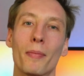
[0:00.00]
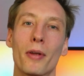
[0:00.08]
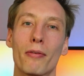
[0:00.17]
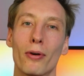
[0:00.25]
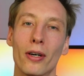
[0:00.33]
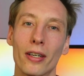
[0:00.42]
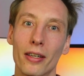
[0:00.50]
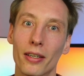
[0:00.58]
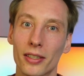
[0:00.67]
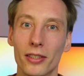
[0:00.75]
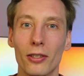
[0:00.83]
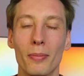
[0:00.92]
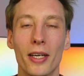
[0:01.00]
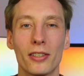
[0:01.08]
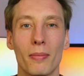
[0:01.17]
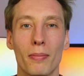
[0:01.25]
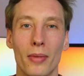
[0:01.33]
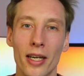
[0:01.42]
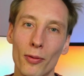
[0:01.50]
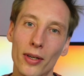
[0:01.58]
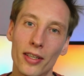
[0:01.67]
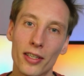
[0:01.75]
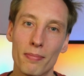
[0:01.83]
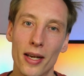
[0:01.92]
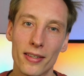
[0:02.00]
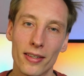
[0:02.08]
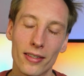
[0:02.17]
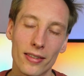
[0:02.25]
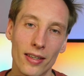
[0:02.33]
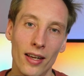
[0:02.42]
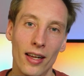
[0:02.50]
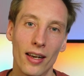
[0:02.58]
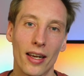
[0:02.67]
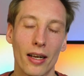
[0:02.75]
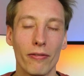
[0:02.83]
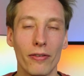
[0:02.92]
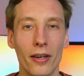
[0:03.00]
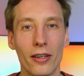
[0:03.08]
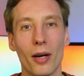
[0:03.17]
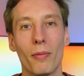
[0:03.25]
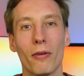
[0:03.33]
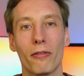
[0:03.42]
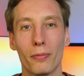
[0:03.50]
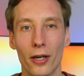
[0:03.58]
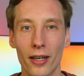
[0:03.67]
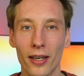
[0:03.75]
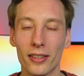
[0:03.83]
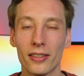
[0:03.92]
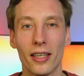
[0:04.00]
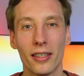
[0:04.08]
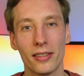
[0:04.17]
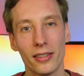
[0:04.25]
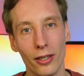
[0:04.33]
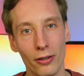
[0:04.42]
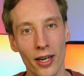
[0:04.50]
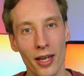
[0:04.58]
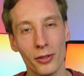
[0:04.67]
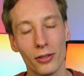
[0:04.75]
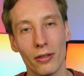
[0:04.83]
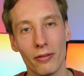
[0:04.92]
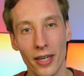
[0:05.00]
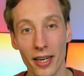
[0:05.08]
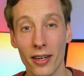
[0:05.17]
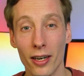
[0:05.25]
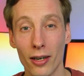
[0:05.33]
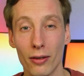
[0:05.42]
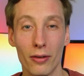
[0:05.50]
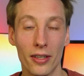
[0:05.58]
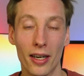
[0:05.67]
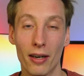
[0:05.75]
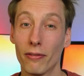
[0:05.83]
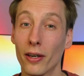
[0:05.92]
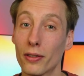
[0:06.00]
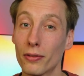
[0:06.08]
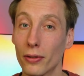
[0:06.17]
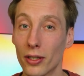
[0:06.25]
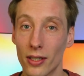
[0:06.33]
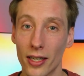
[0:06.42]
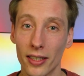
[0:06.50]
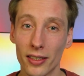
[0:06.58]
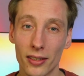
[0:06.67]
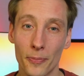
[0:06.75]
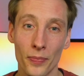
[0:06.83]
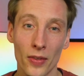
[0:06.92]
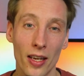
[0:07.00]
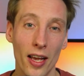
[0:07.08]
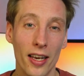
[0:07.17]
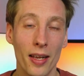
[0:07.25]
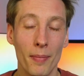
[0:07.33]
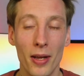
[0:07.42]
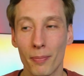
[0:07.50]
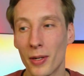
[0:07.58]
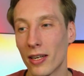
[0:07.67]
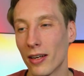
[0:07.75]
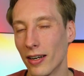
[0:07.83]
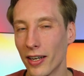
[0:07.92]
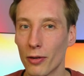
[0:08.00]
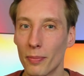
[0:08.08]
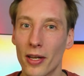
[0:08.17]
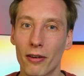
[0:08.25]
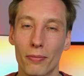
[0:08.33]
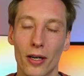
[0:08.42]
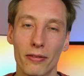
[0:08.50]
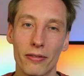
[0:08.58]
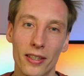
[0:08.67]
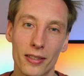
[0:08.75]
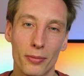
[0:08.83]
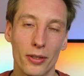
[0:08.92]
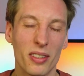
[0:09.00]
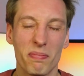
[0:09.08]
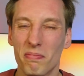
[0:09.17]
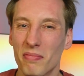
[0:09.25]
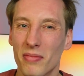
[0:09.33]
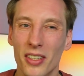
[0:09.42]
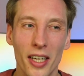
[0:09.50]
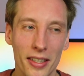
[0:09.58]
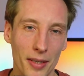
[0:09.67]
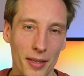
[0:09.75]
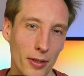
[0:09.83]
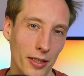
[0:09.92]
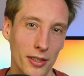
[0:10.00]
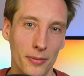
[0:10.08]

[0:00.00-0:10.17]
wrong, you can still make some money with this method. Like, I found a couple of products that sell on Amazon right now that I found through this list, and they make me a little bit of profit, but not that much.